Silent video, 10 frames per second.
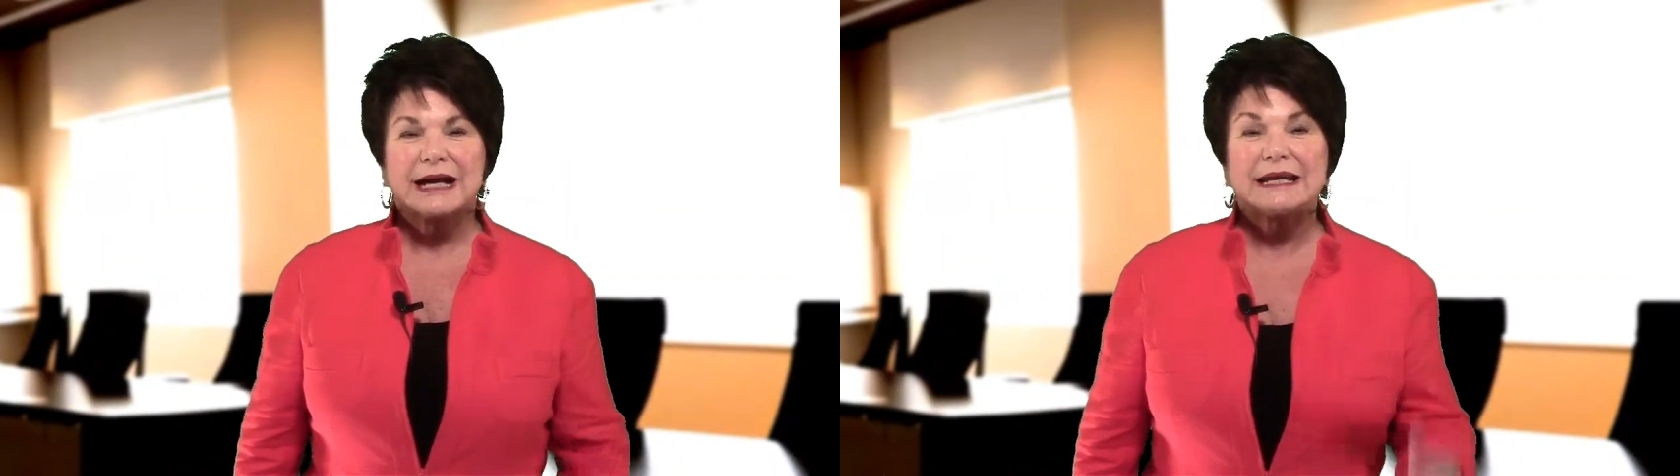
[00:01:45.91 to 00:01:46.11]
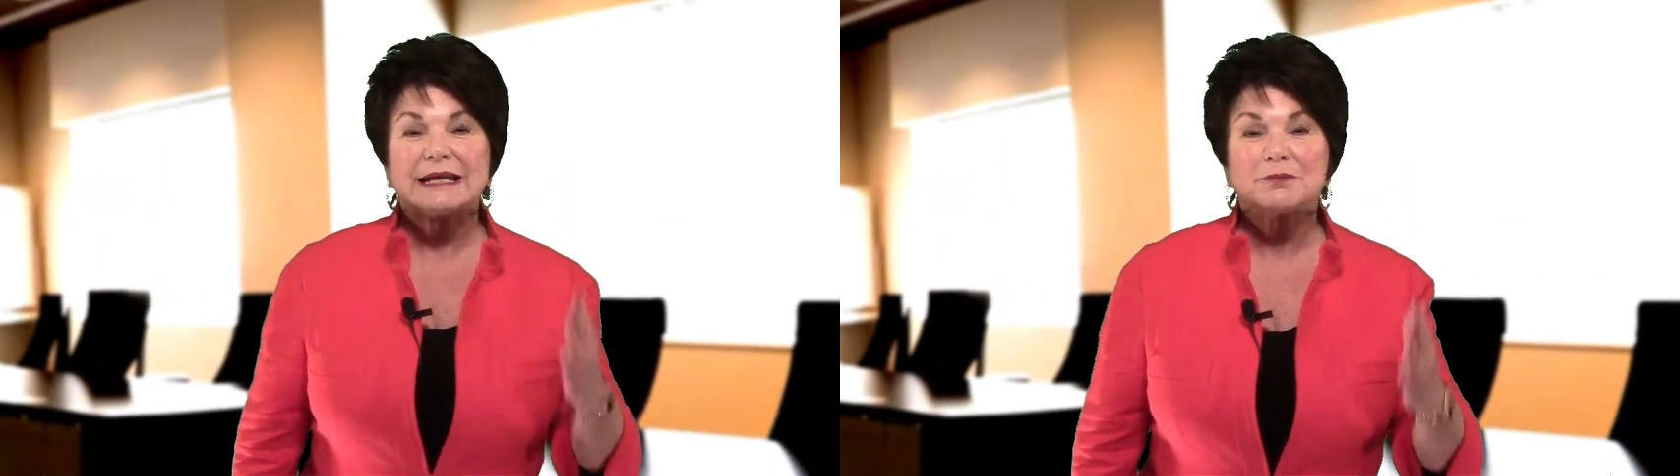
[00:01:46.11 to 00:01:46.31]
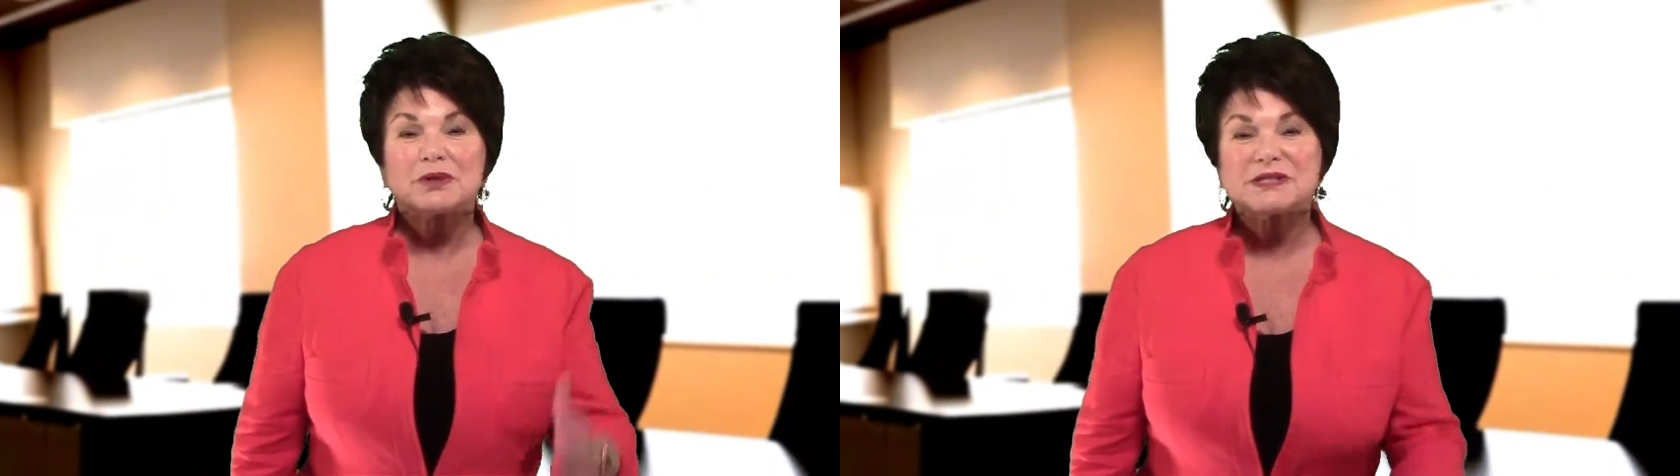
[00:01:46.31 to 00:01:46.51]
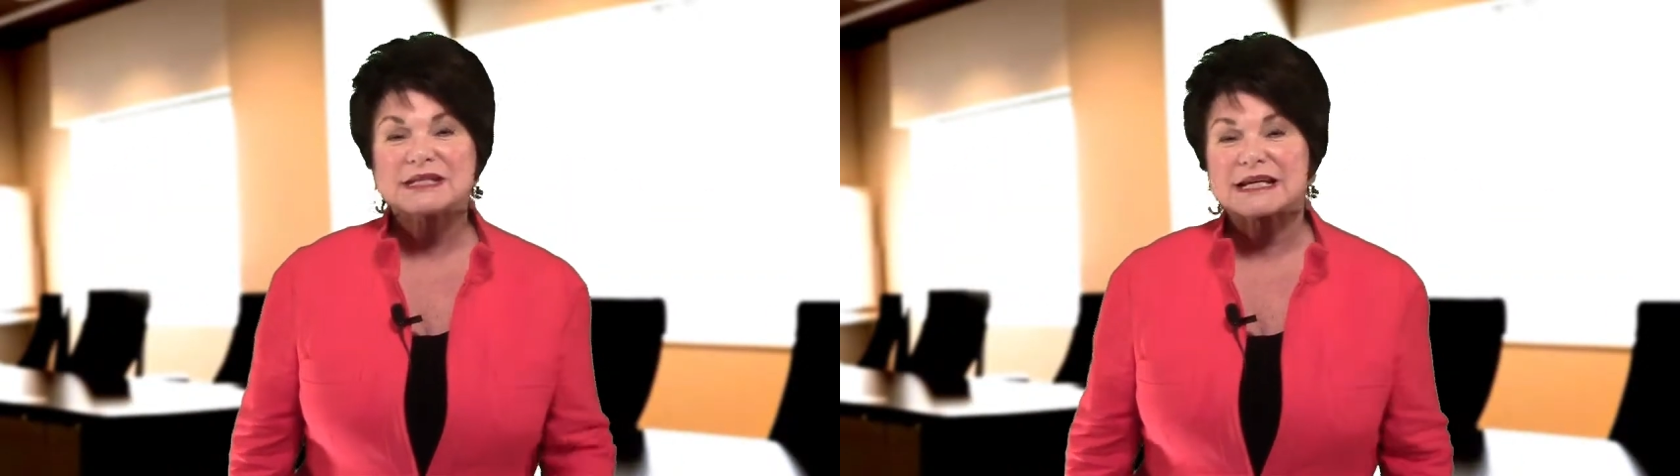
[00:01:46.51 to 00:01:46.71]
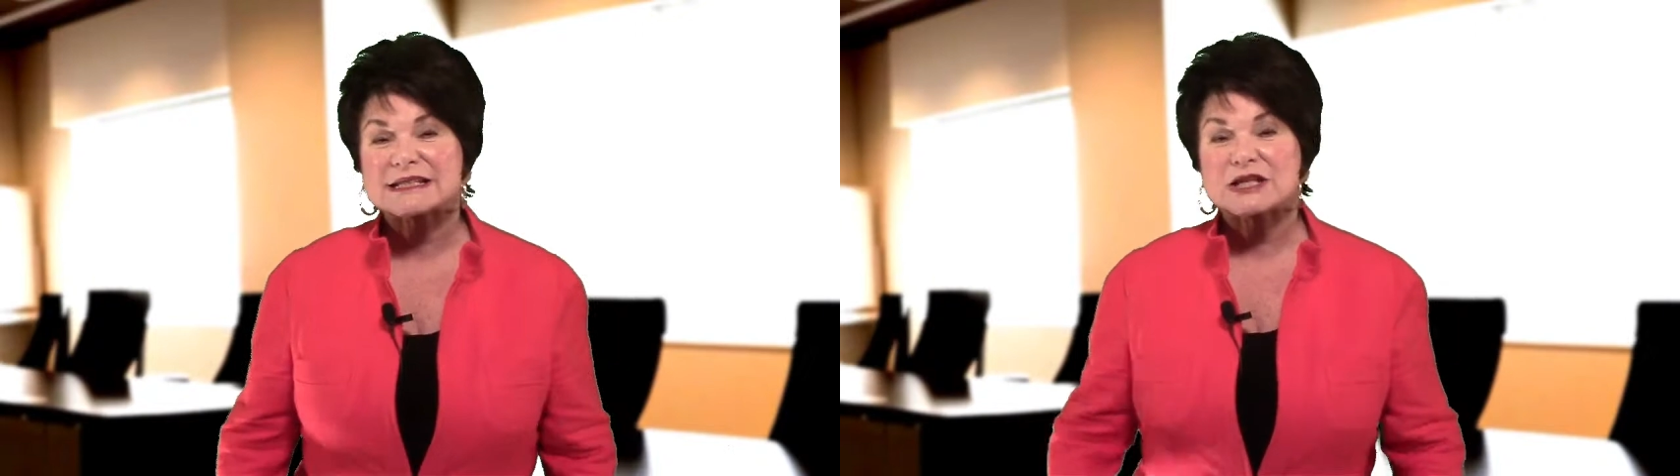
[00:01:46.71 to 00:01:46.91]
Number
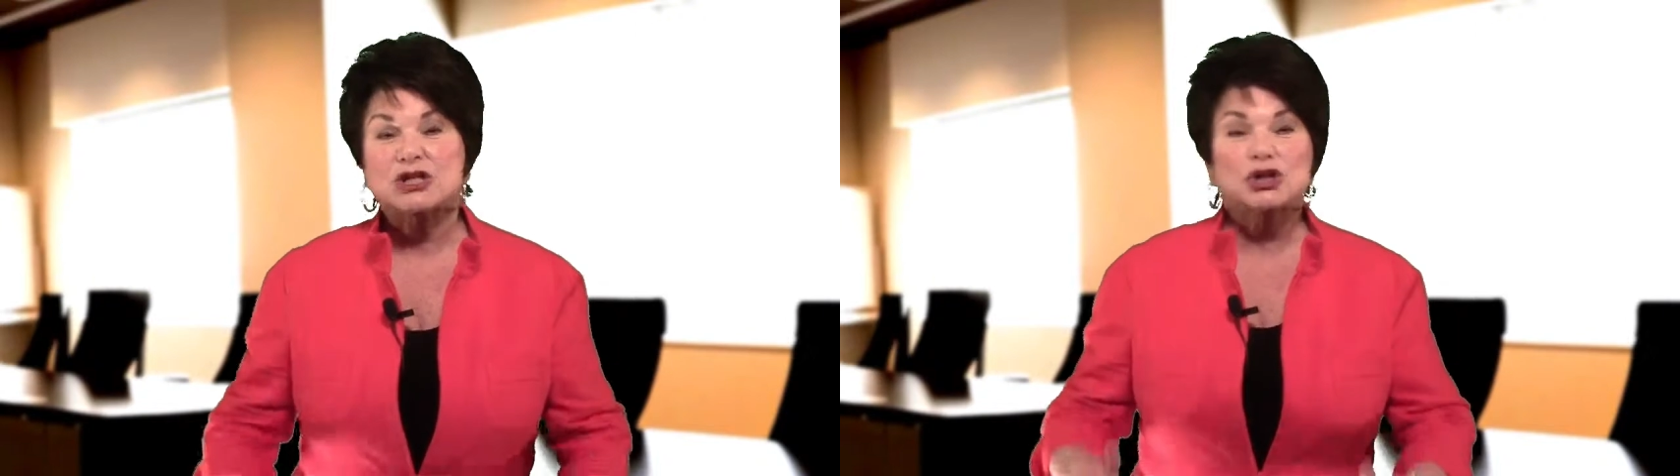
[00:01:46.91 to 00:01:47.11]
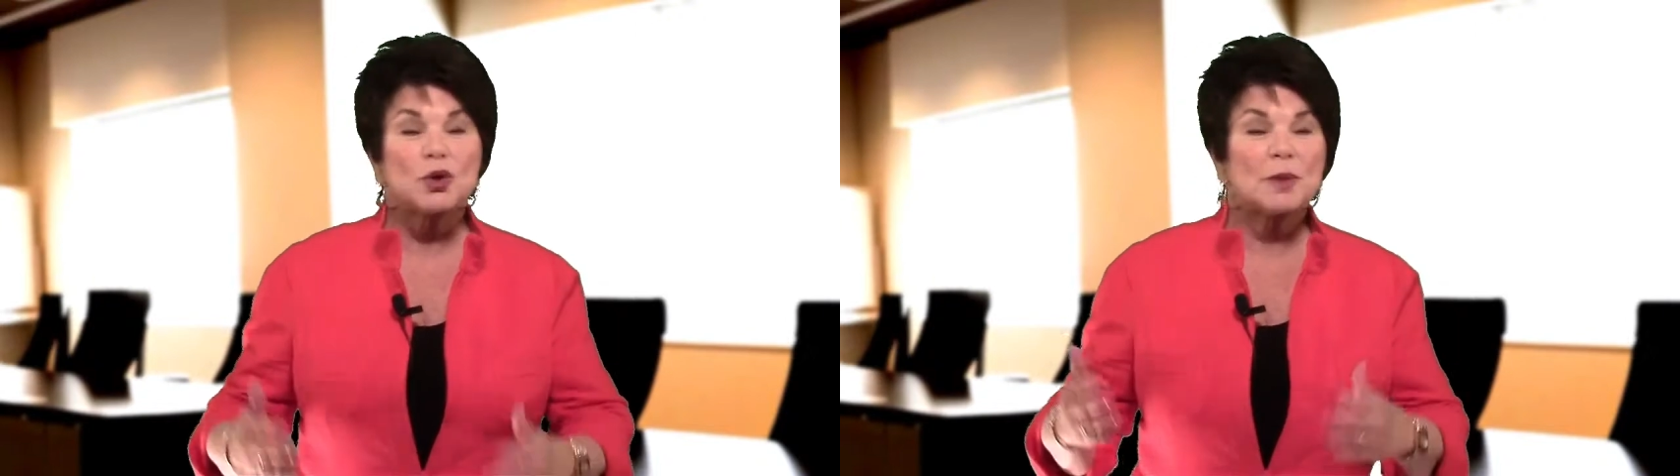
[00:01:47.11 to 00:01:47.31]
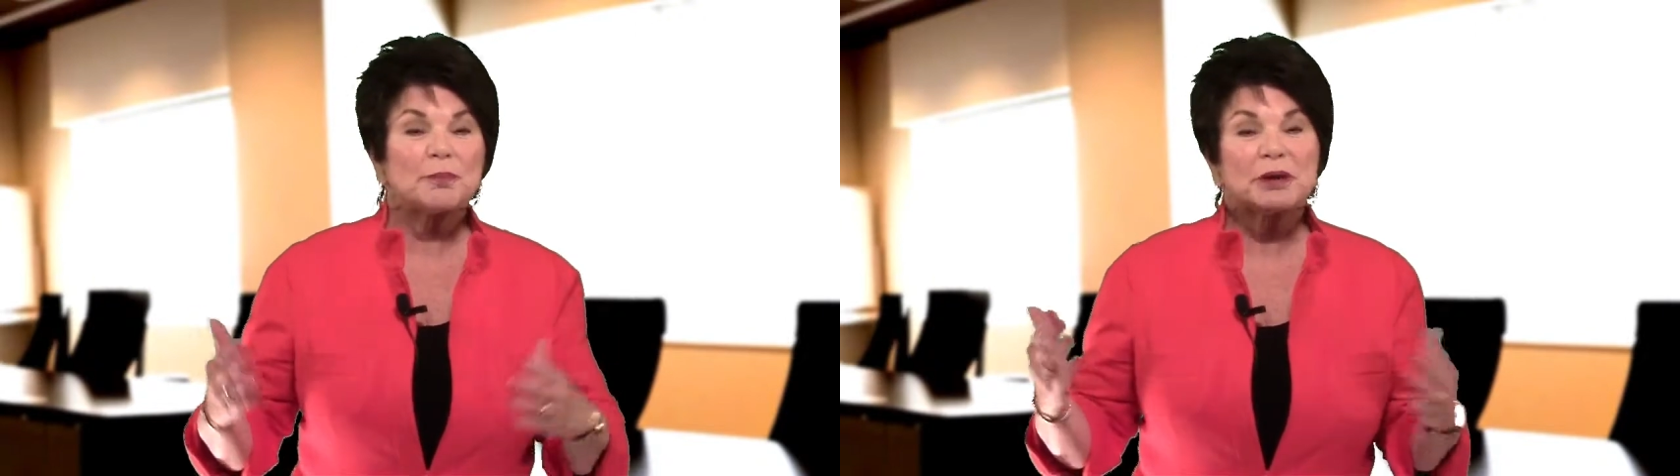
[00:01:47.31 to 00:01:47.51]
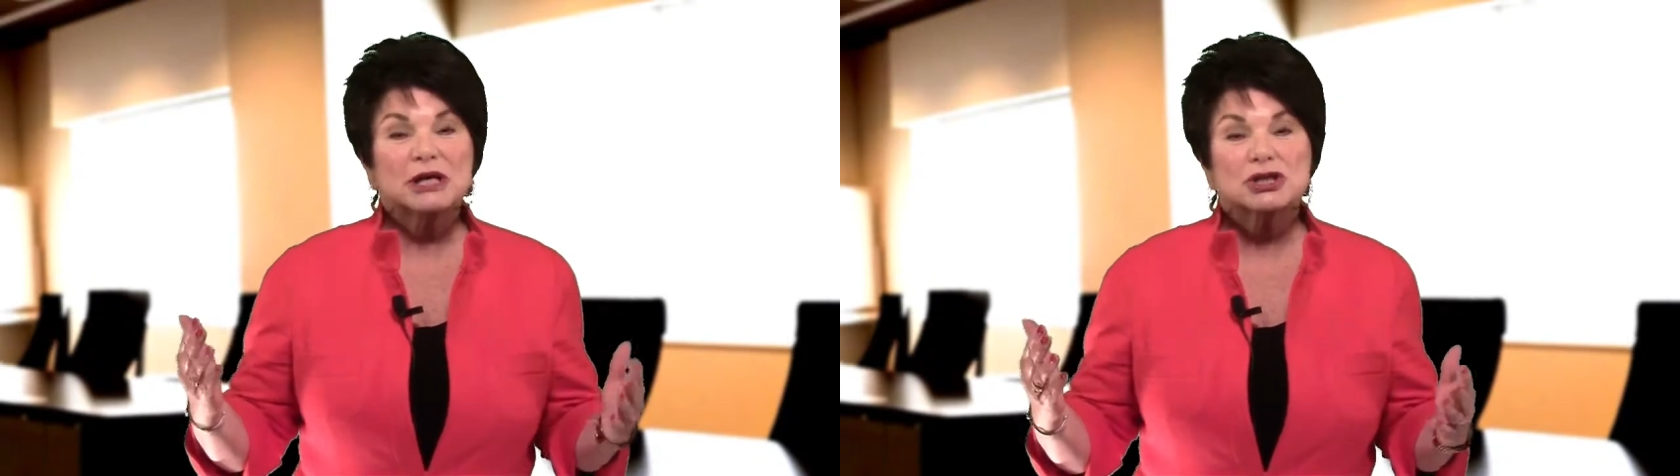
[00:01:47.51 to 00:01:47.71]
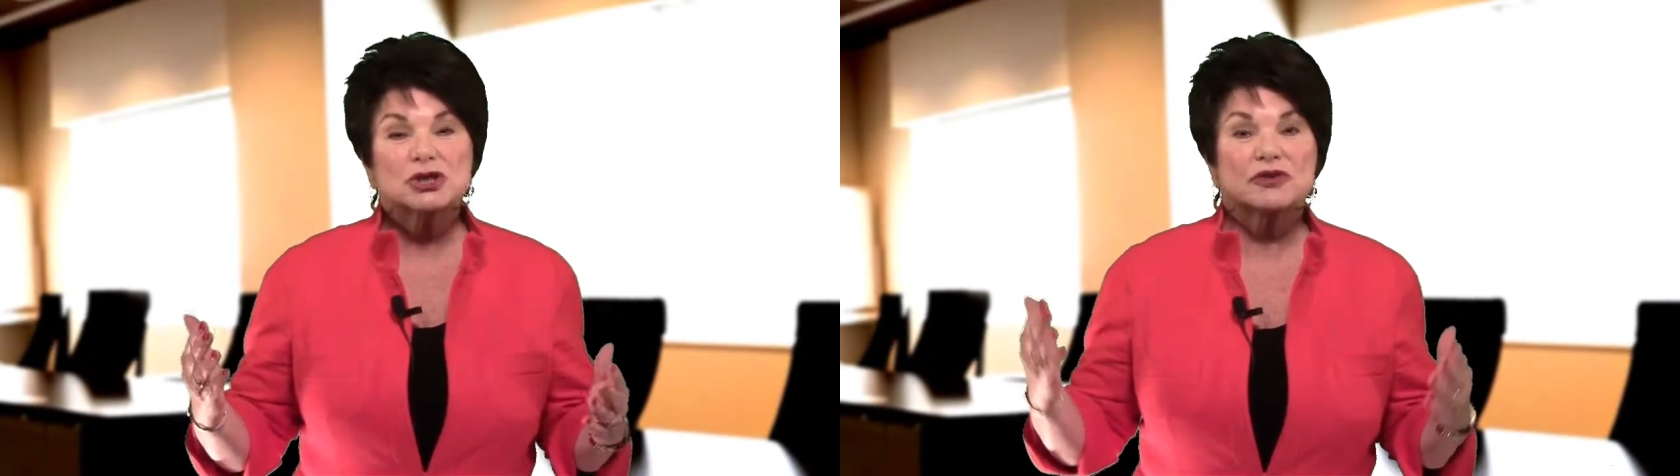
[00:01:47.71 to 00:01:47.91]
6, show a
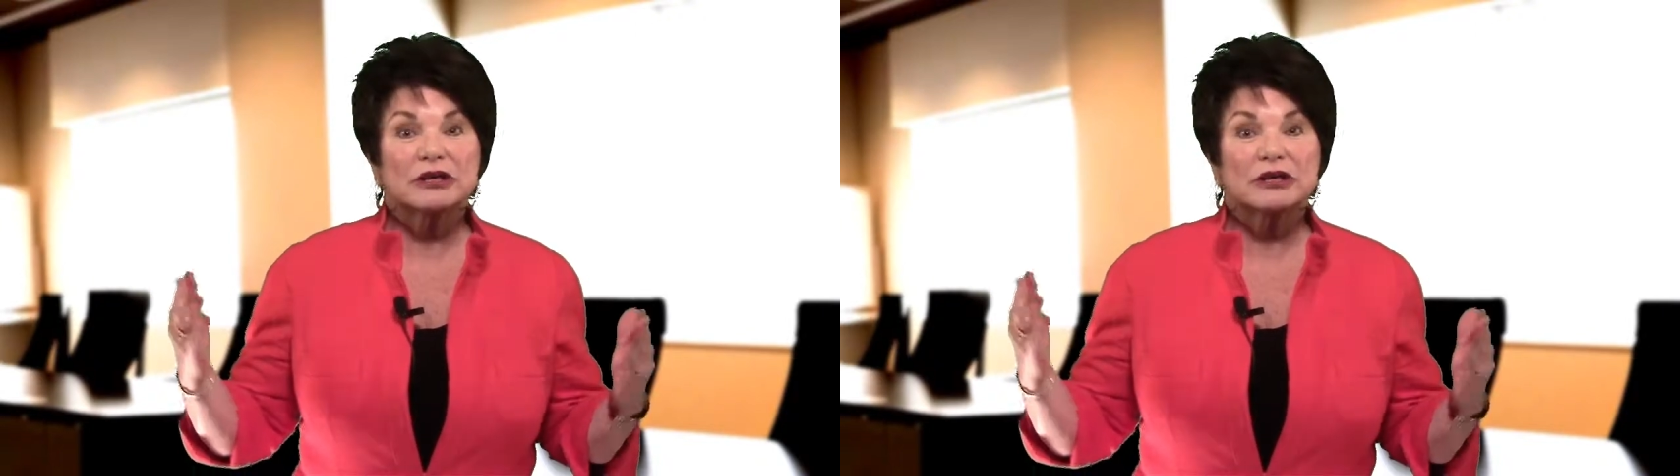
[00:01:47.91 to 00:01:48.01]
picture